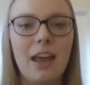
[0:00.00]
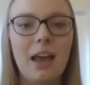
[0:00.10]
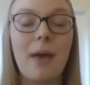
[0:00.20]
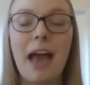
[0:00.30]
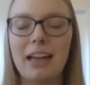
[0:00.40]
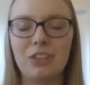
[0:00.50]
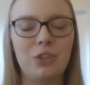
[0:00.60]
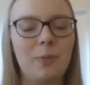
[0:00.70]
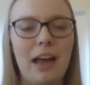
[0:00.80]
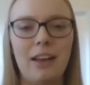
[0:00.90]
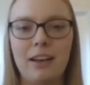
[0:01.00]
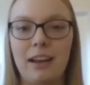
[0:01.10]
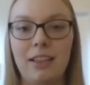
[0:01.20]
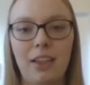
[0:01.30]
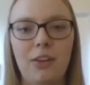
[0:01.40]
I'm passionate about and
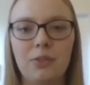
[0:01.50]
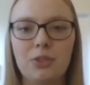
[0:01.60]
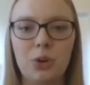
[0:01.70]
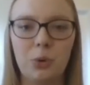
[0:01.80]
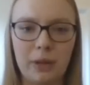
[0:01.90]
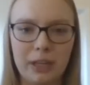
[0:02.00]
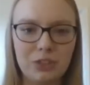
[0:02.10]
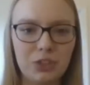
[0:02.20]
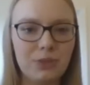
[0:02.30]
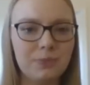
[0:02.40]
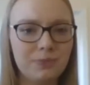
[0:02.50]
I love so much.